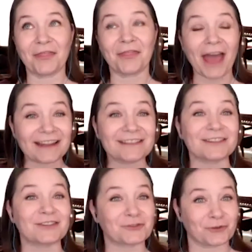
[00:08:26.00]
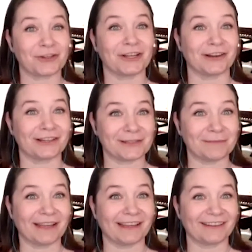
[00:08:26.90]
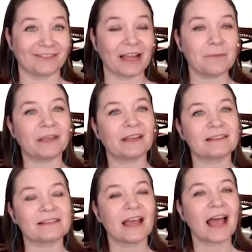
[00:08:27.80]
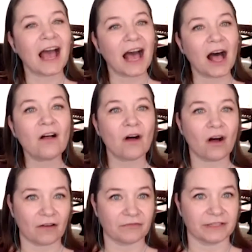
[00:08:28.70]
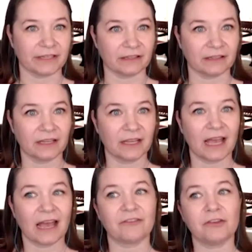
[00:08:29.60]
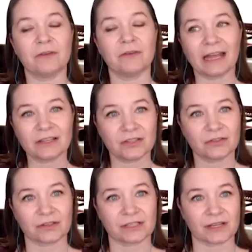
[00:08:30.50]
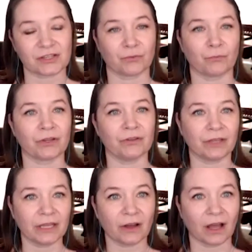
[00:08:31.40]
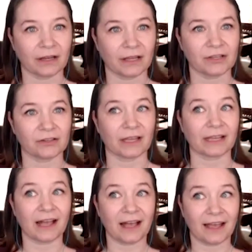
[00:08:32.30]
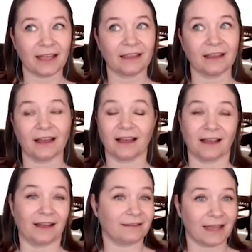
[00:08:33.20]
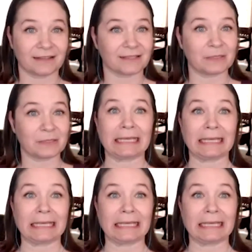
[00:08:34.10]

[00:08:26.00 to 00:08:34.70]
That is extraordinary to me, right? Because how often have you had a tutor session where you get on and you're like, Hi, I don't know how to speak